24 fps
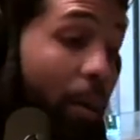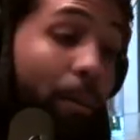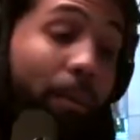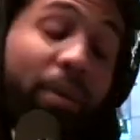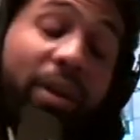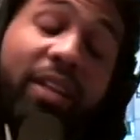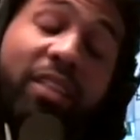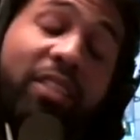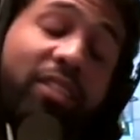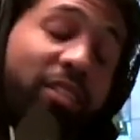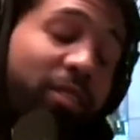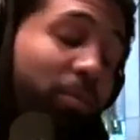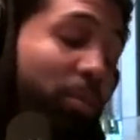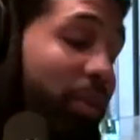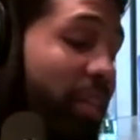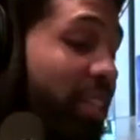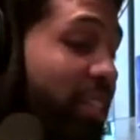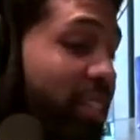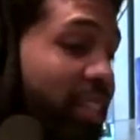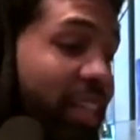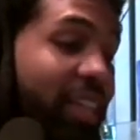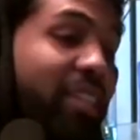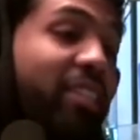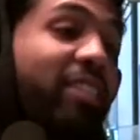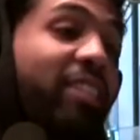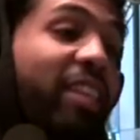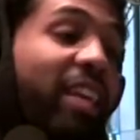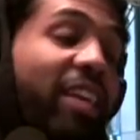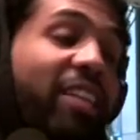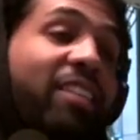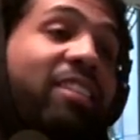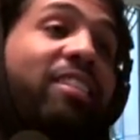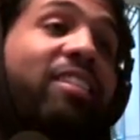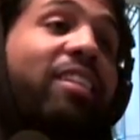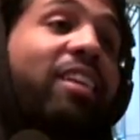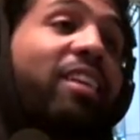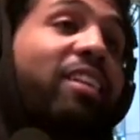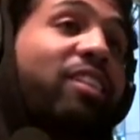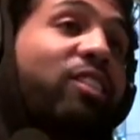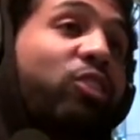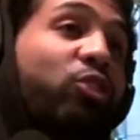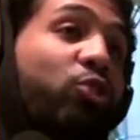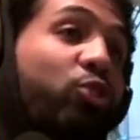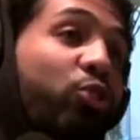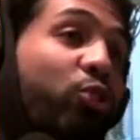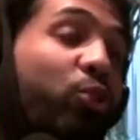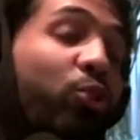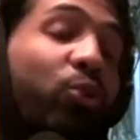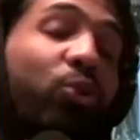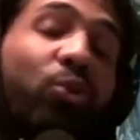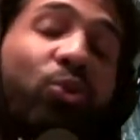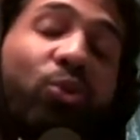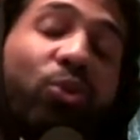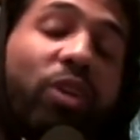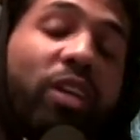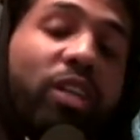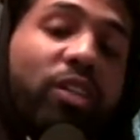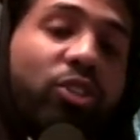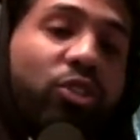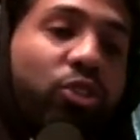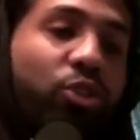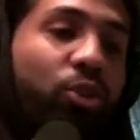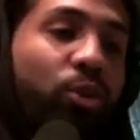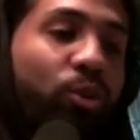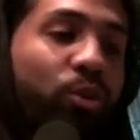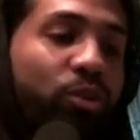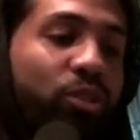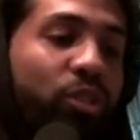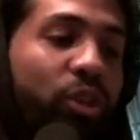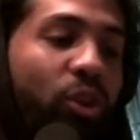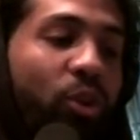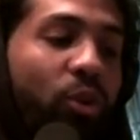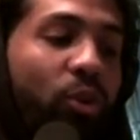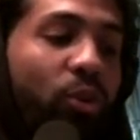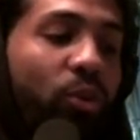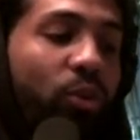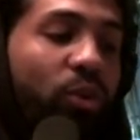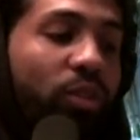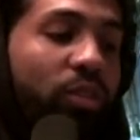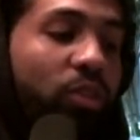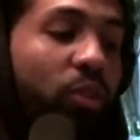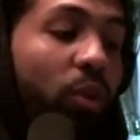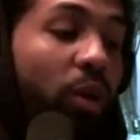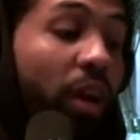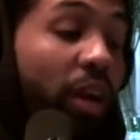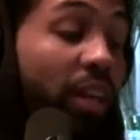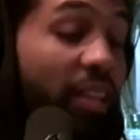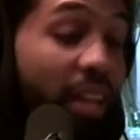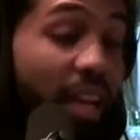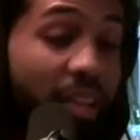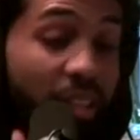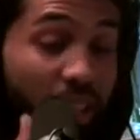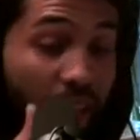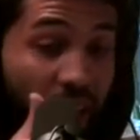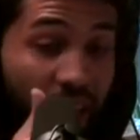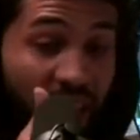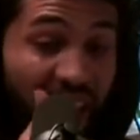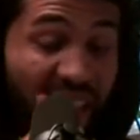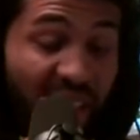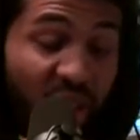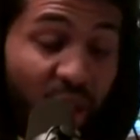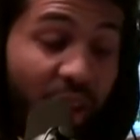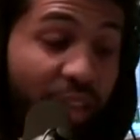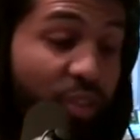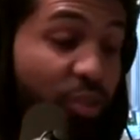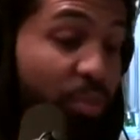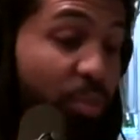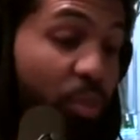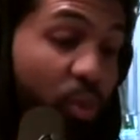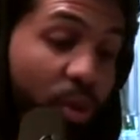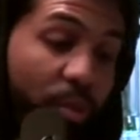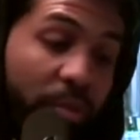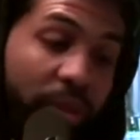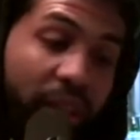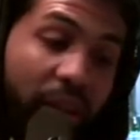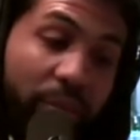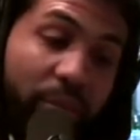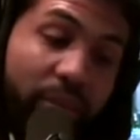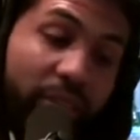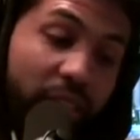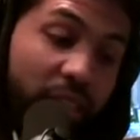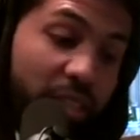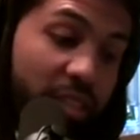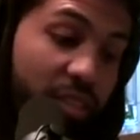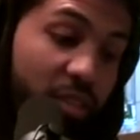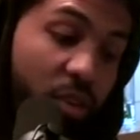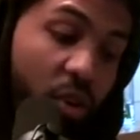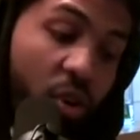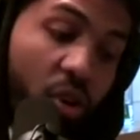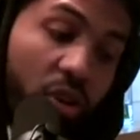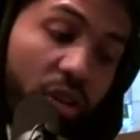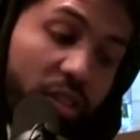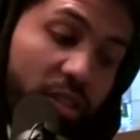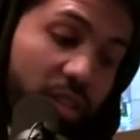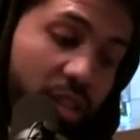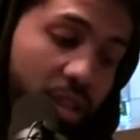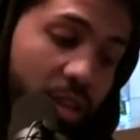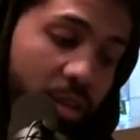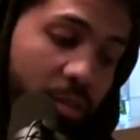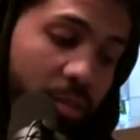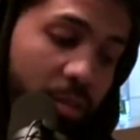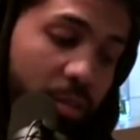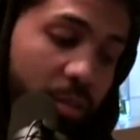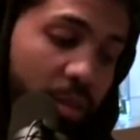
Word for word: But it's but it's it's it's, it's true. It's true. So so because I, I I try to support black business all the time.